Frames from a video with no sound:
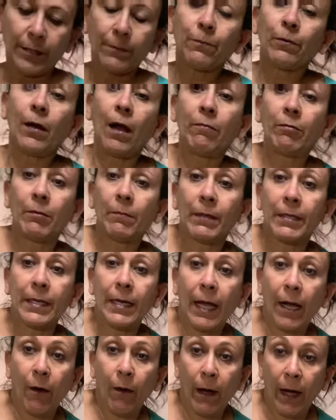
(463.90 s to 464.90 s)
probably
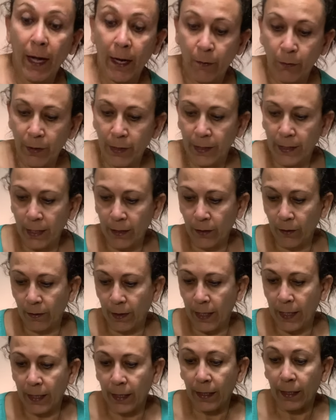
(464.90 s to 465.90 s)
how I would
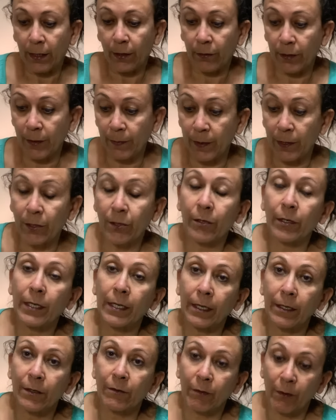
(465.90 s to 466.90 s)
decorate a Christmas tree,
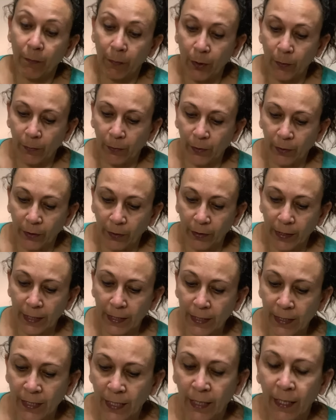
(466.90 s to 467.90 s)
is with purple and
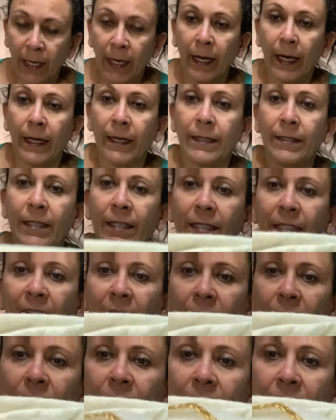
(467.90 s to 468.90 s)
greens. And it does
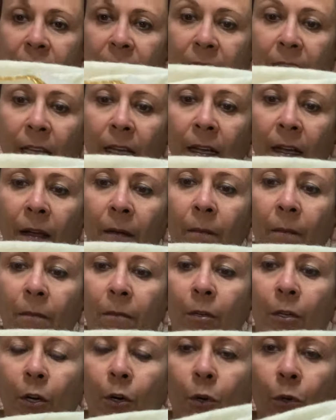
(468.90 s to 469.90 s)
have this
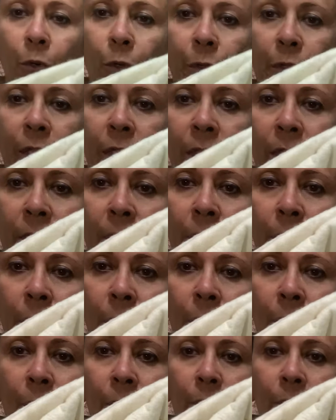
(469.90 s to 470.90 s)
gold
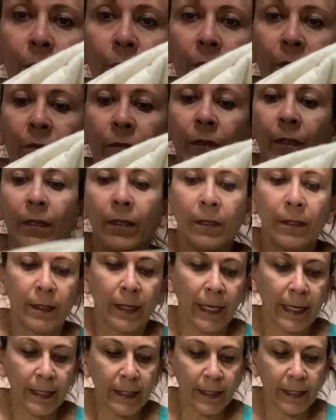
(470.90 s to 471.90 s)
sort of
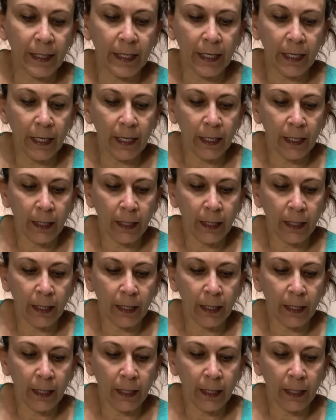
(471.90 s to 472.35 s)
lacy